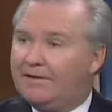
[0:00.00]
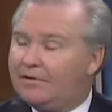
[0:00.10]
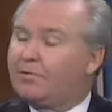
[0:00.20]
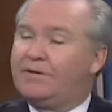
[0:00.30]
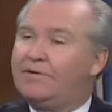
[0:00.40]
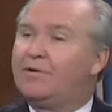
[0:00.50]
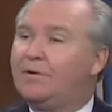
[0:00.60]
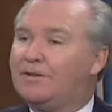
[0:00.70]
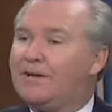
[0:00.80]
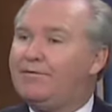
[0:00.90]
It certainly
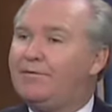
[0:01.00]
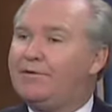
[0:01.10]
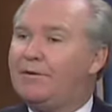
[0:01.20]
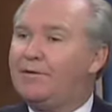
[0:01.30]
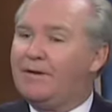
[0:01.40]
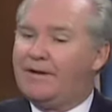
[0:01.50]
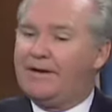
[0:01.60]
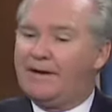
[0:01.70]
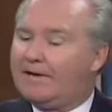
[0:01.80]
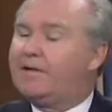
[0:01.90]
took on a life of its own,
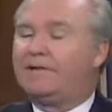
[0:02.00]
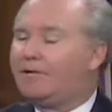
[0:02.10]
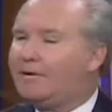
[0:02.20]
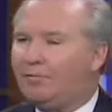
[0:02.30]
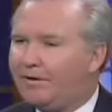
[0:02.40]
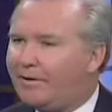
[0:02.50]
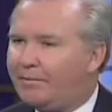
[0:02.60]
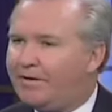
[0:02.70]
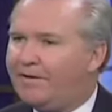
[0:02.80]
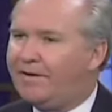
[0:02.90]
and it clearly will
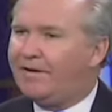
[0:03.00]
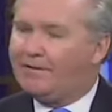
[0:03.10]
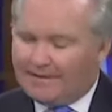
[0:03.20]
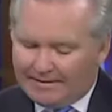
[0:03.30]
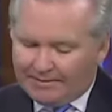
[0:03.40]
not be it now.